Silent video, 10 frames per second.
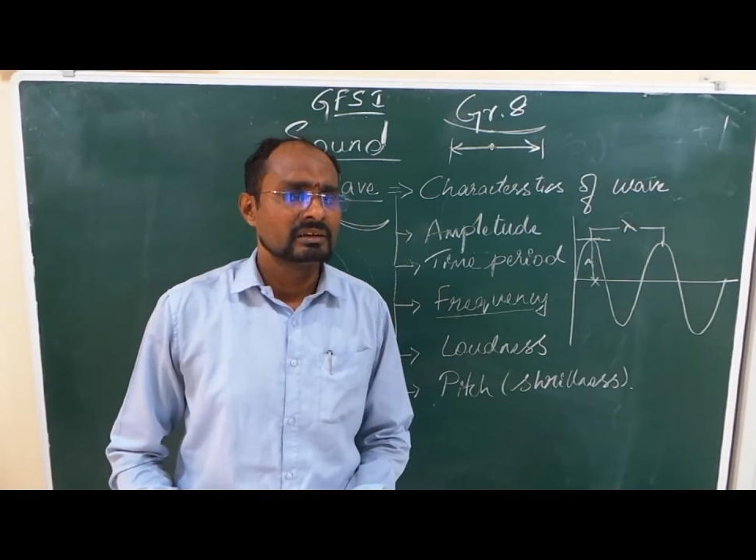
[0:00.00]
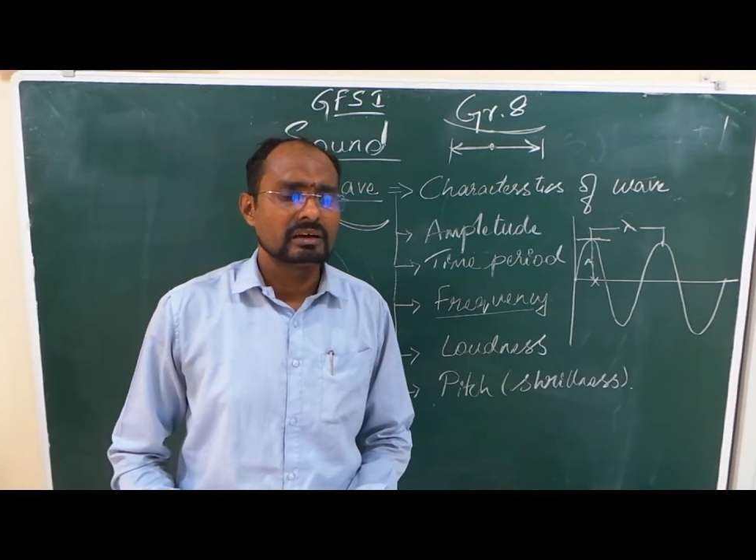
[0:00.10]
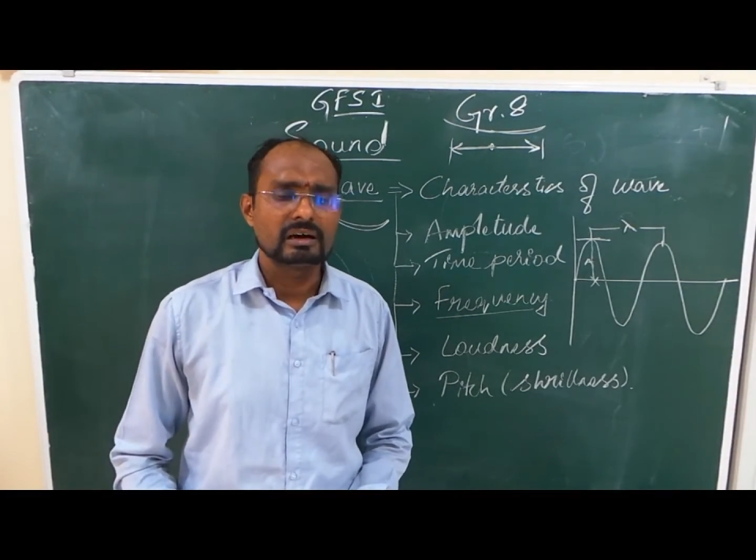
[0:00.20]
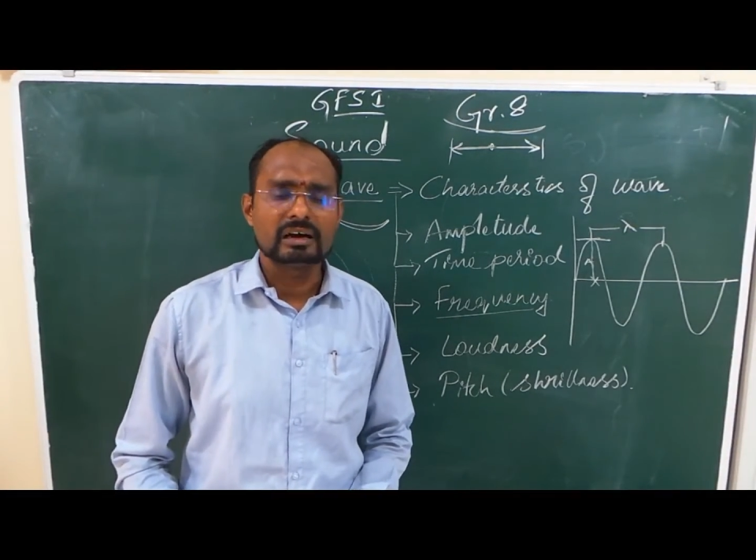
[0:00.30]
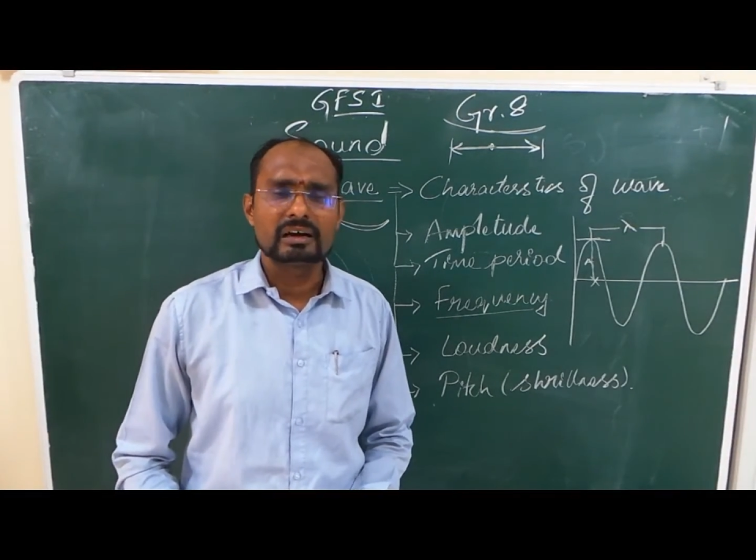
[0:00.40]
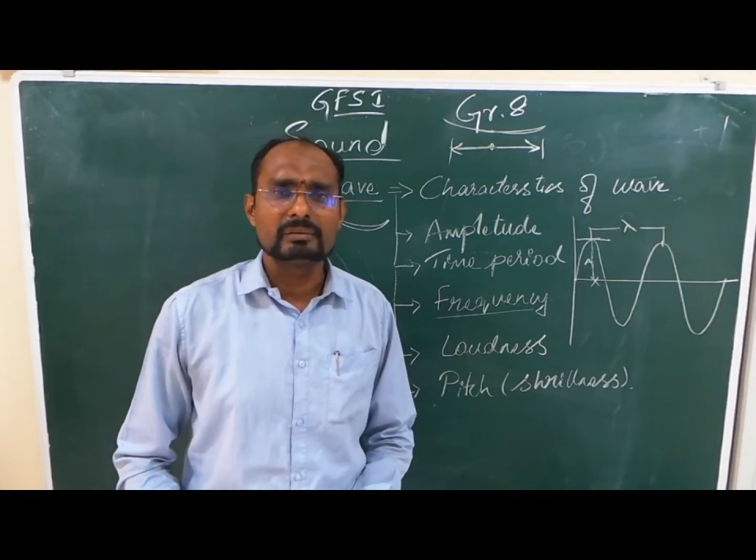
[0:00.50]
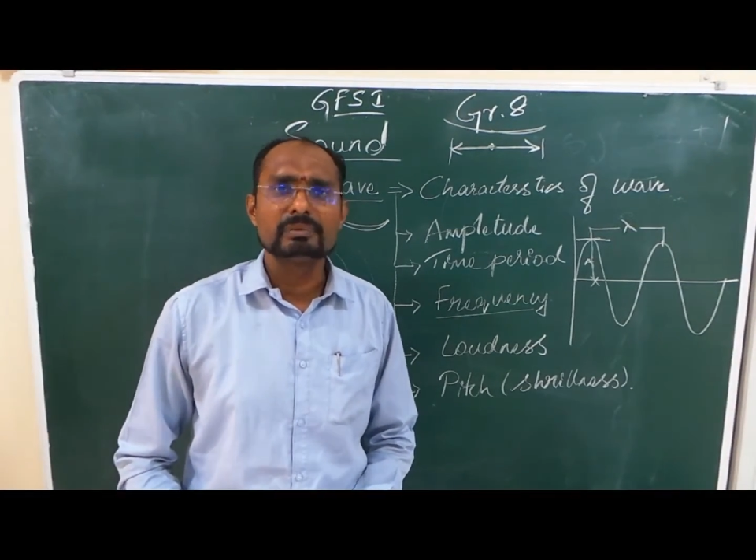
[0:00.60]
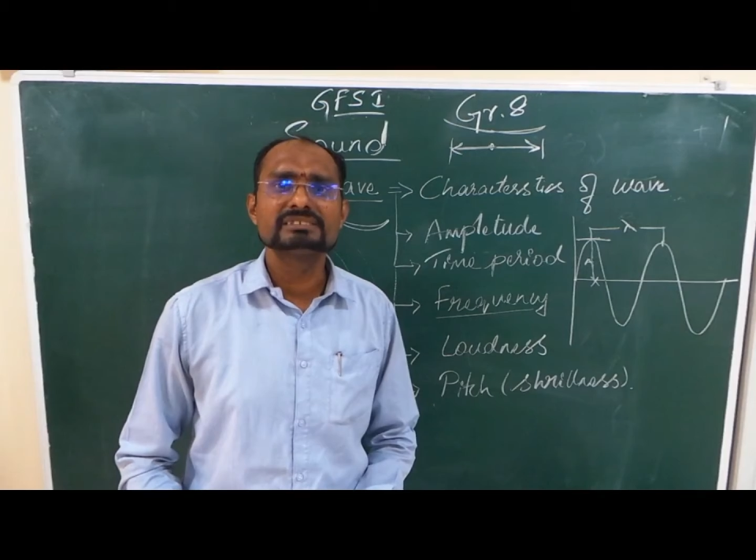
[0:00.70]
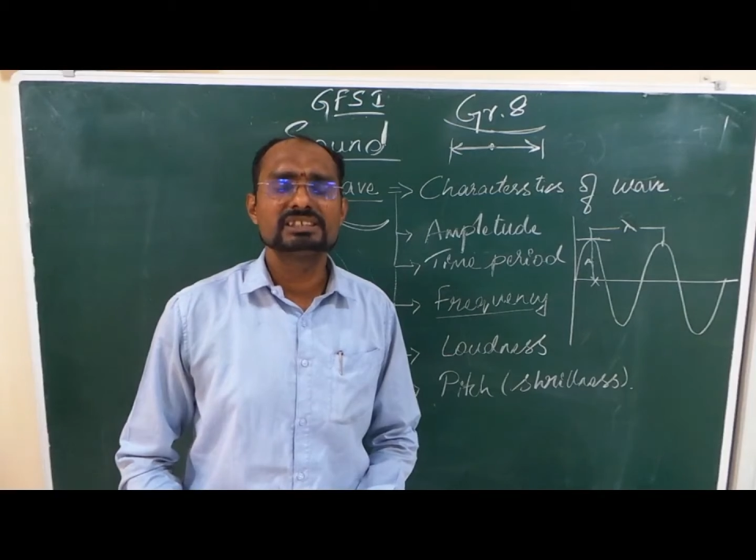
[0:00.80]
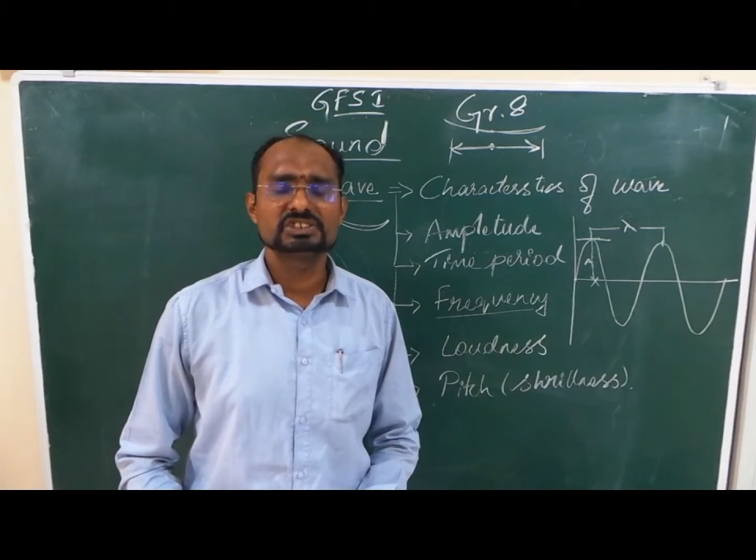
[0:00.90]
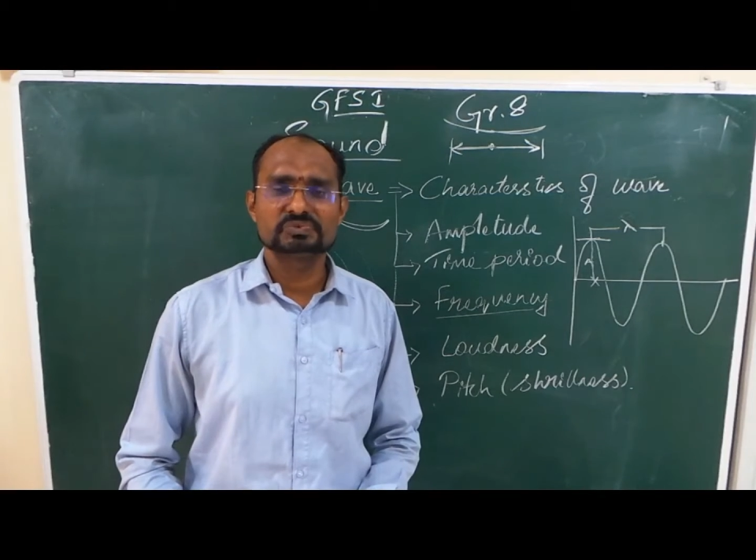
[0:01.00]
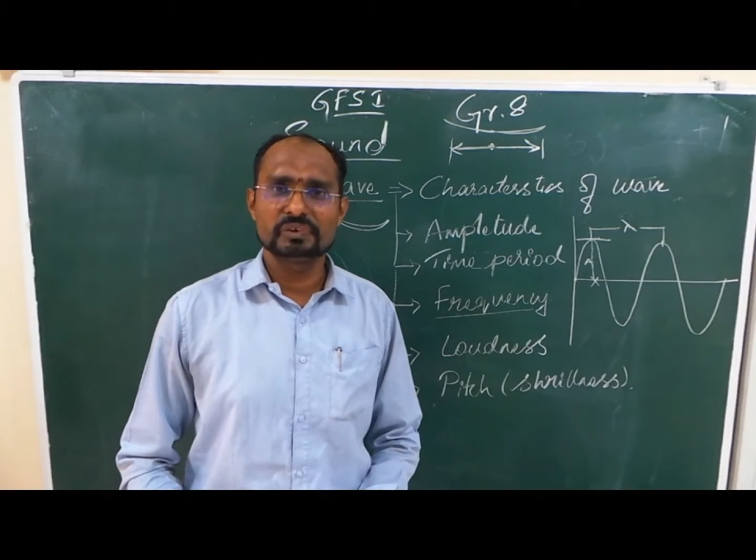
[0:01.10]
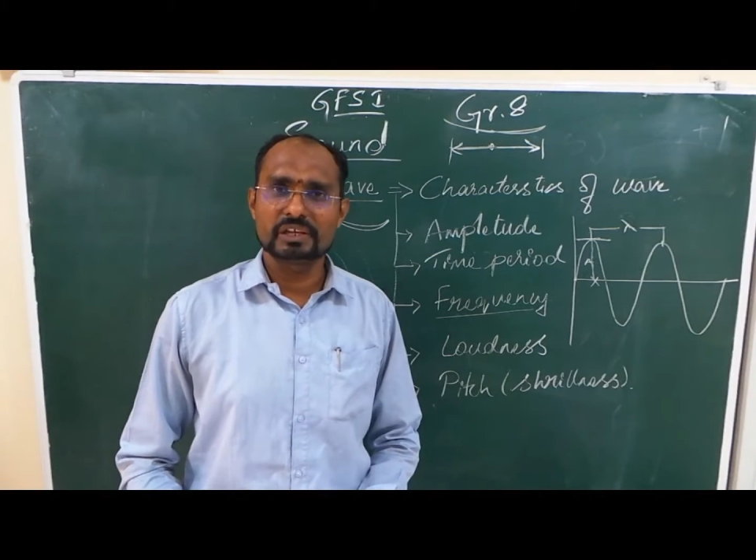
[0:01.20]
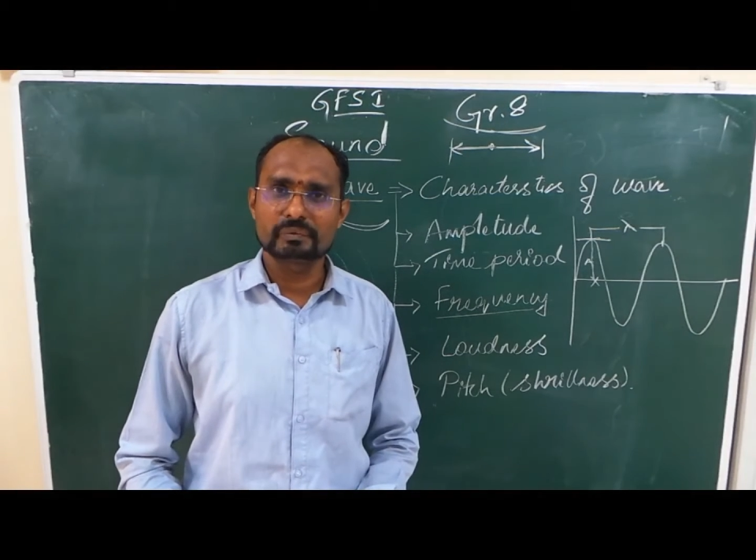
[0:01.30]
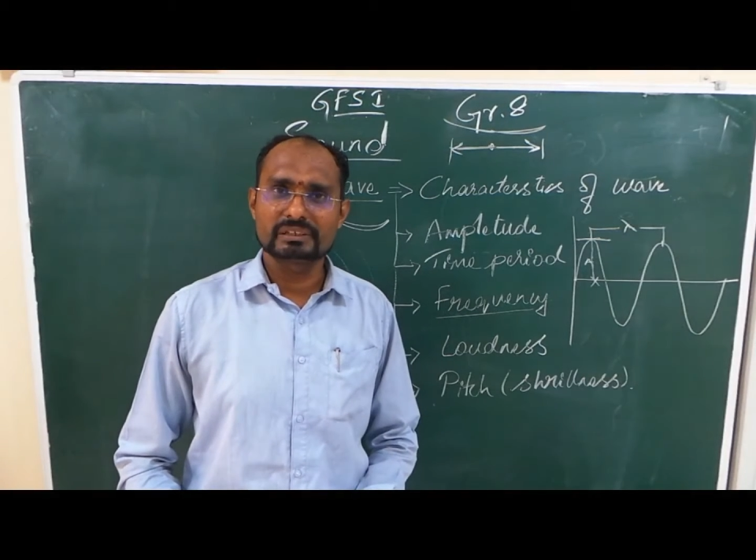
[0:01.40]
buses
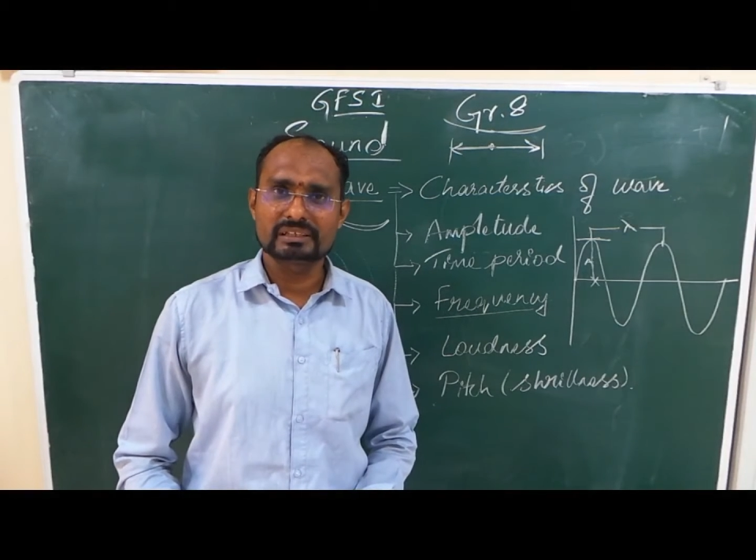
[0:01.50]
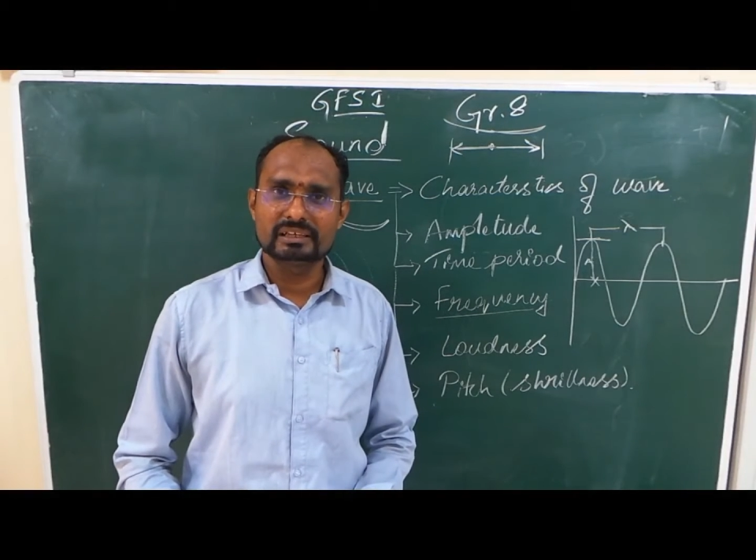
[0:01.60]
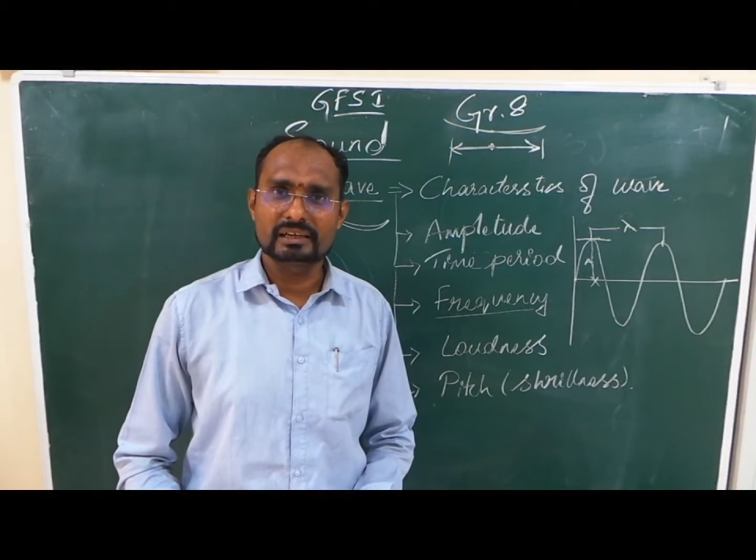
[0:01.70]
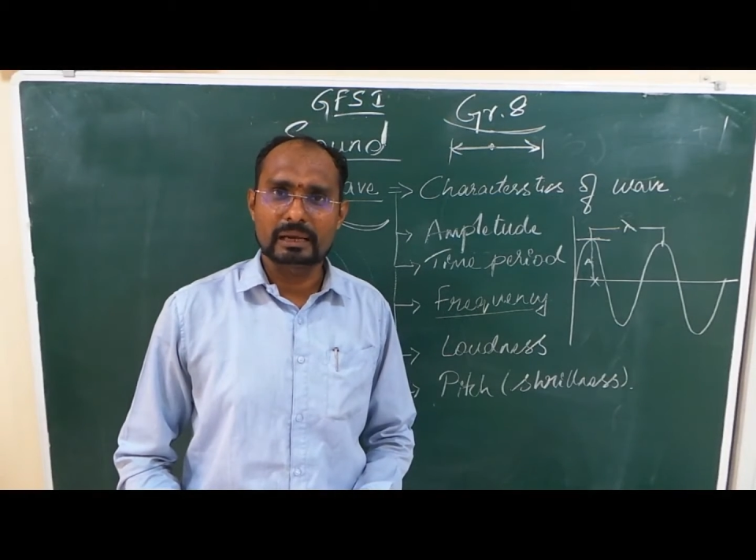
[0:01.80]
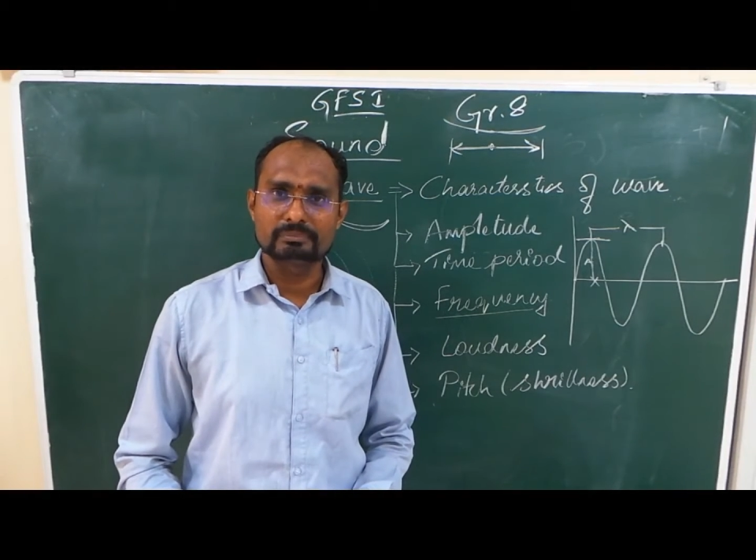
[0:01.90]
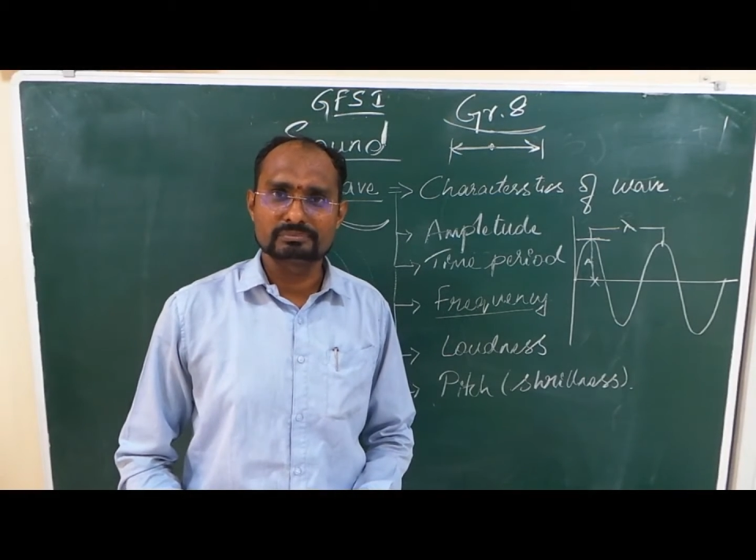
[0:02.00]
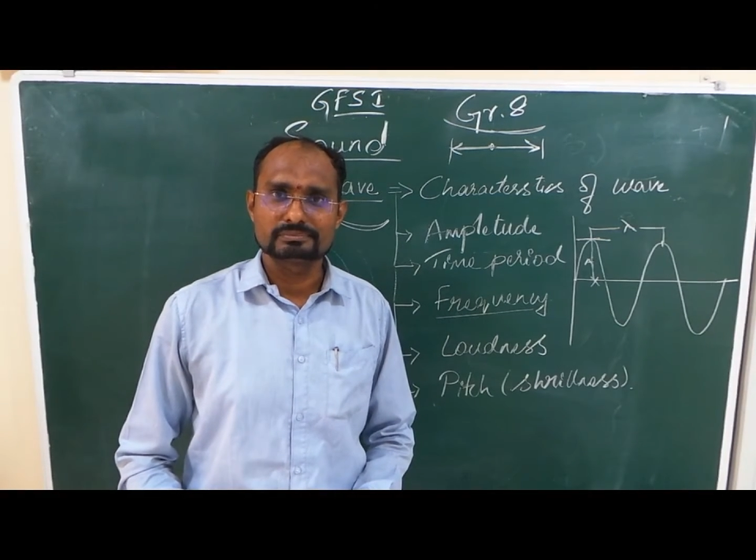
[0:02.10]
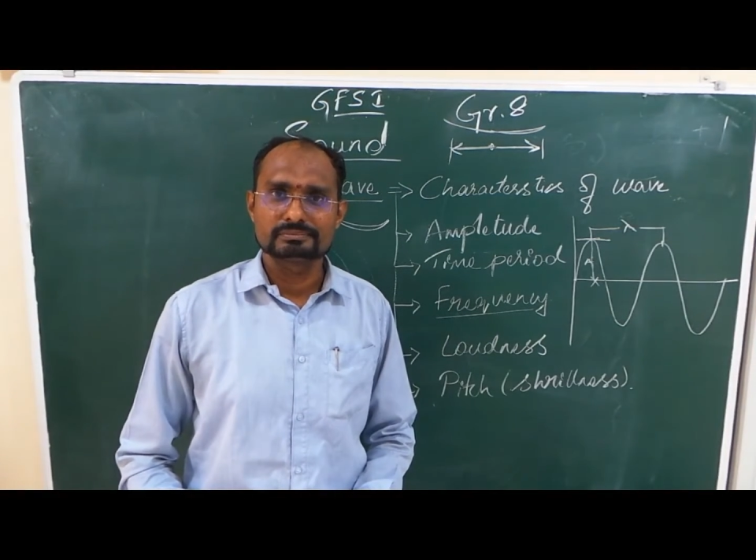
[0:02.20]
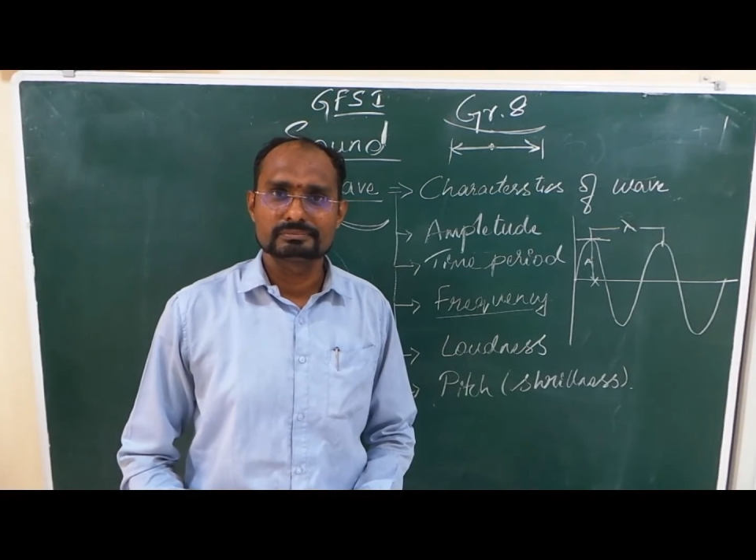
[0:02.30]
frequently come.